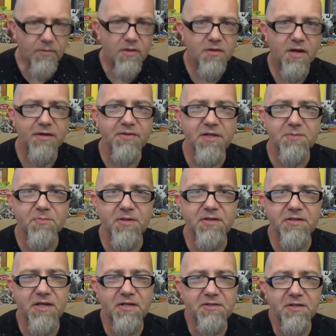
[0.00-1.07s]
All right, that's pretty
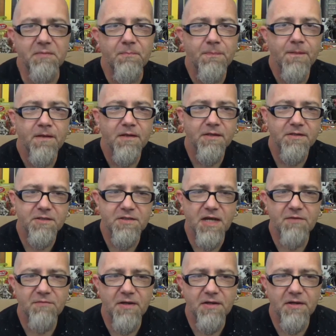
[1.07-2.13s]
tasty. It does
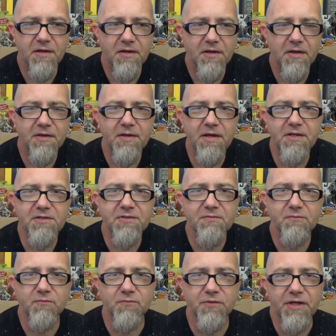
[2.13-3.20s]
have like a nice
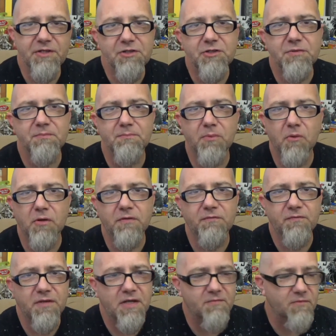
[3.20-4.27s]
rich pork
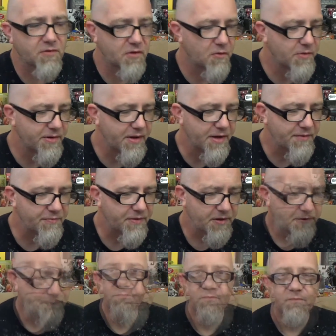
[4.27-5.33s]
flavor going on
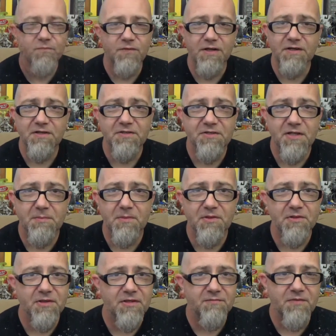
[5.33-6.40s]
there. Very
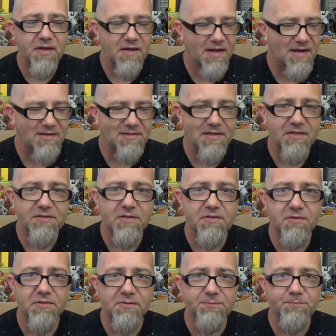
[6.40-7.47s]
similar, if not
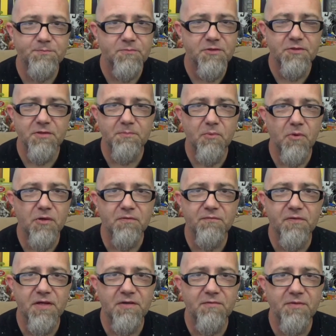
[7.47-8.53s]
identical, to the pork
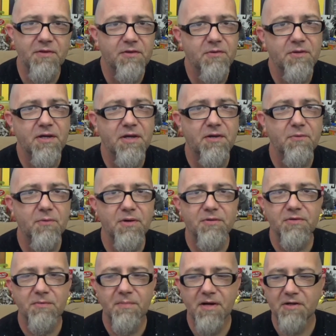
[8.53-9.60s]
flavor that you get
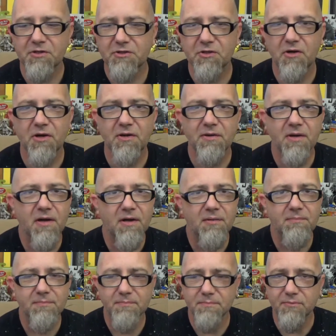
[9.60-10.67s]
with the
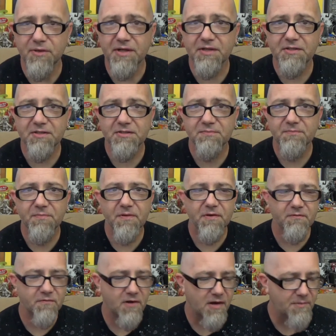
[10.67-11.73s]
Maruchan bricks
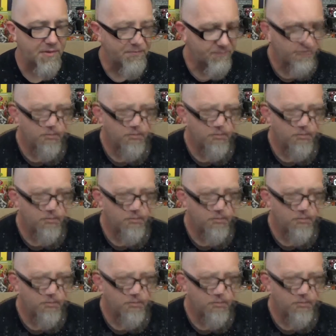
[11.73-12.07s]
of ramen.